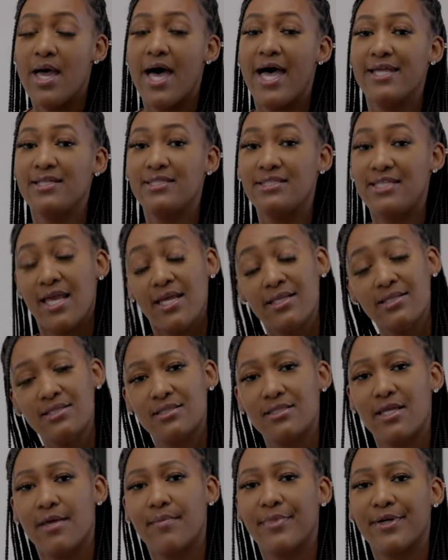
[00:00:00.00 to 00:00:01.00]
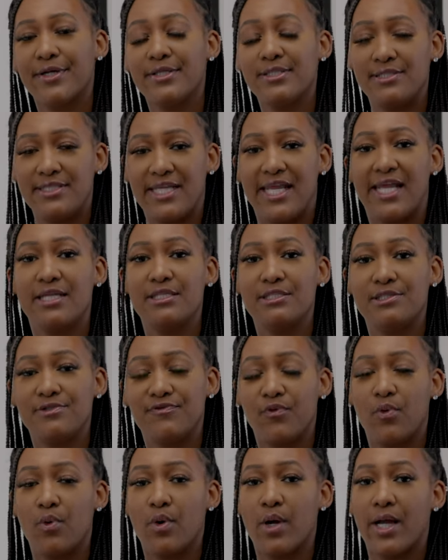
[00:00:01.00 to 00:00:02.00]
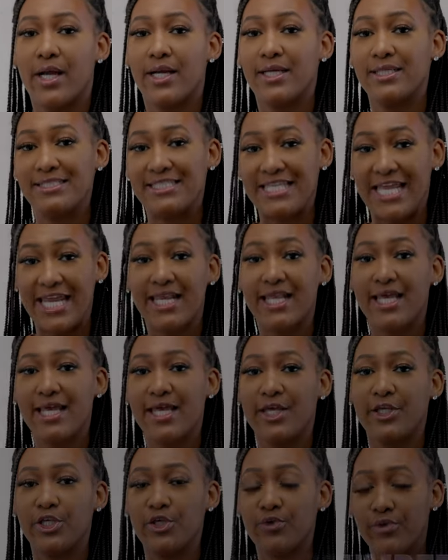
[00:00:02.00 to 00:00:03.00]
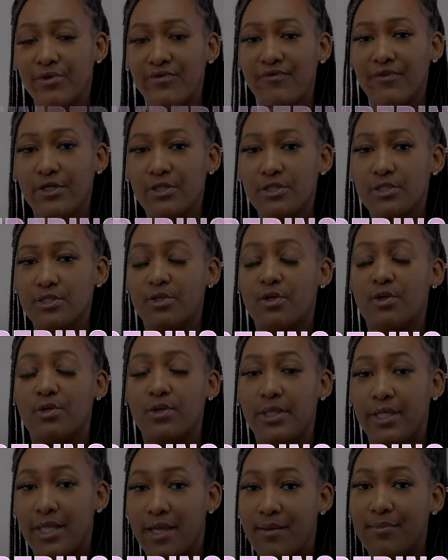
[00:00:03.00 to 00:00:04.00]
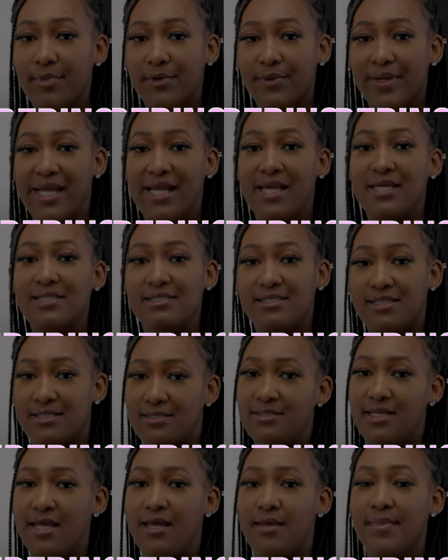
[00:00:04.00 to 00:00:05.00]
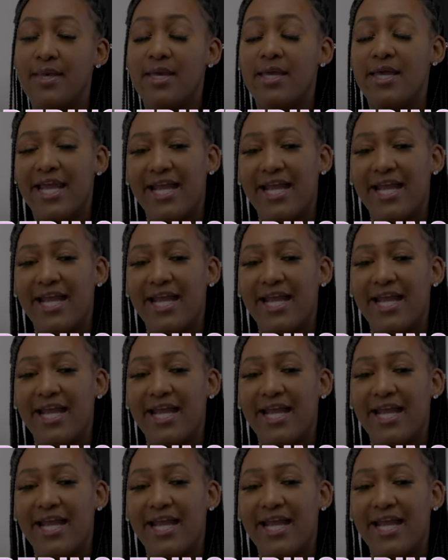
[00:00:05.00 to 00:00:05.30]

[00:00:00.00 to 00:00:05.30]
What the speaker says: A DUNS number stands for Data Universal Numbering System.